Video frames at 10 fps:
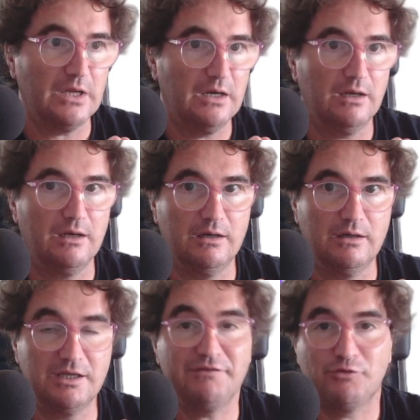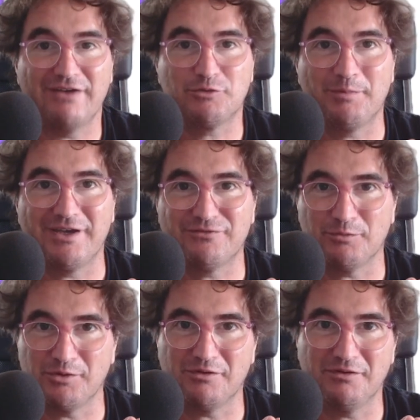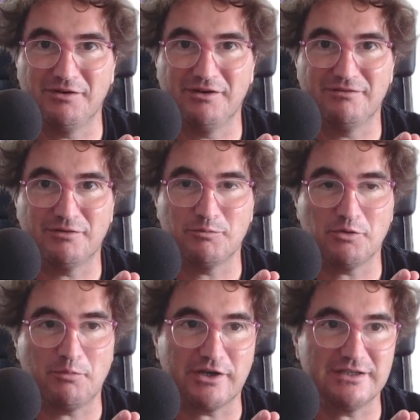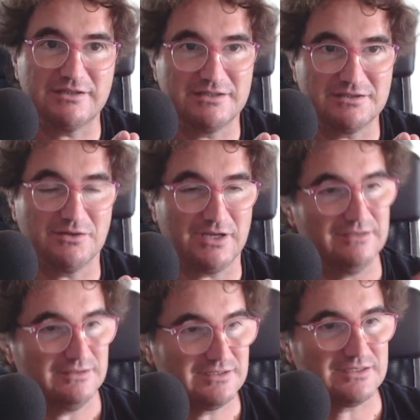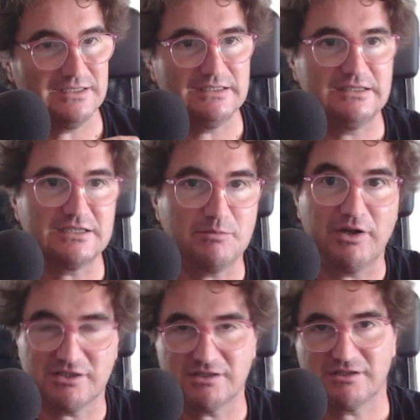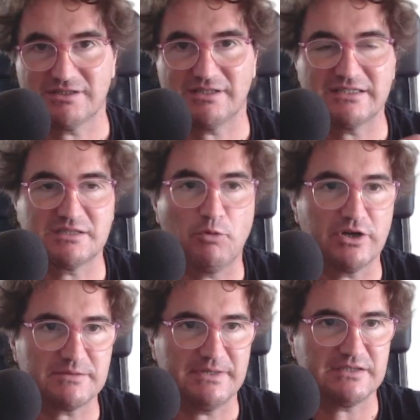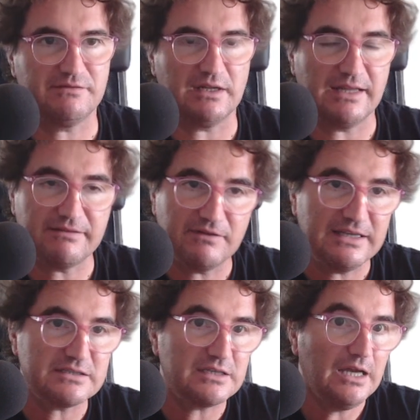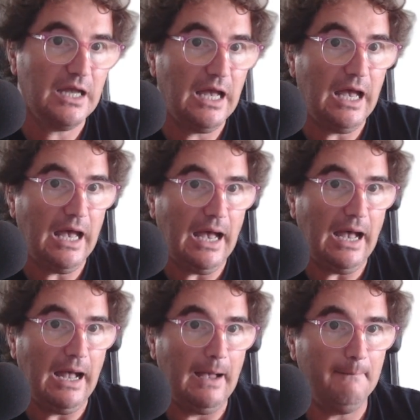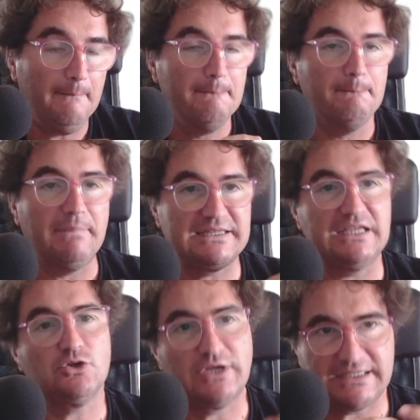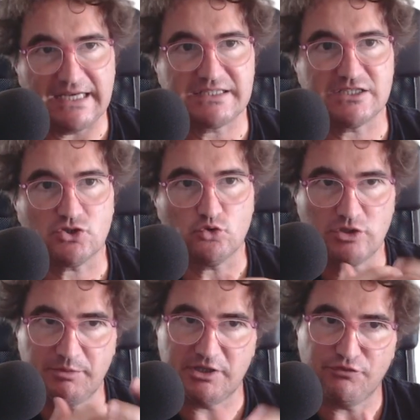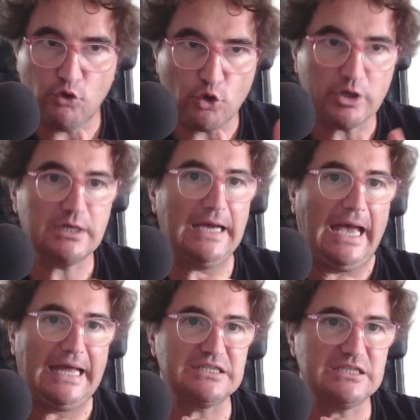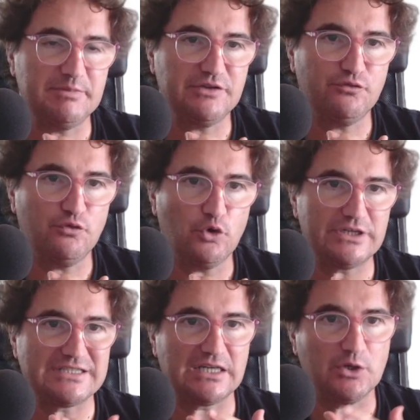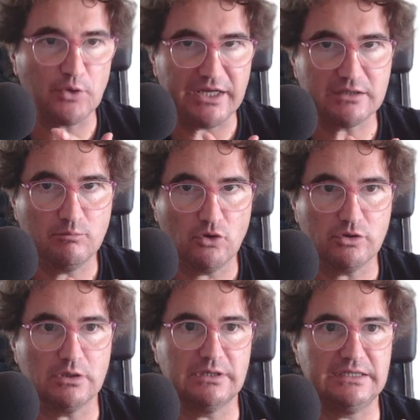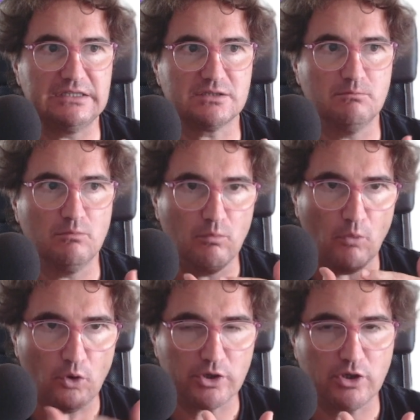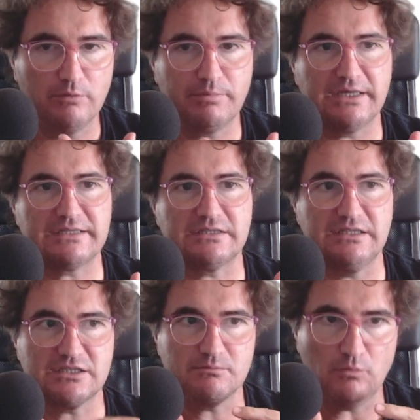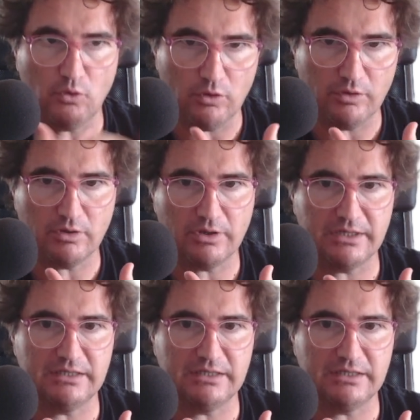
have to pay it from your pocket, it's okay. It's more expensive than Netflix. But then you get access to GPT-4, and GPT-4 is a great model. It's more complex, it's more